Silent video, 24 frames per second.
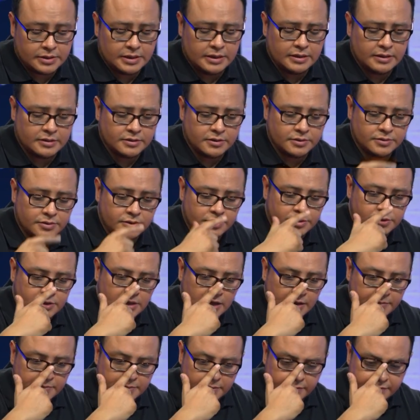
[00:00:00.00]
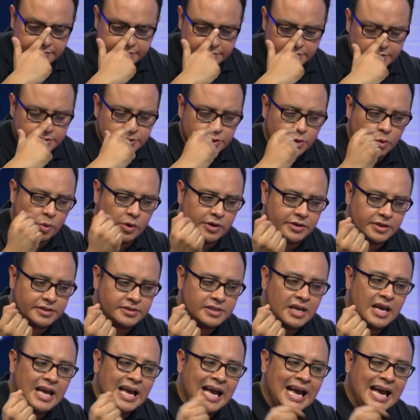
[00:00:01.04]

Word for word: uh, th those type of search queries,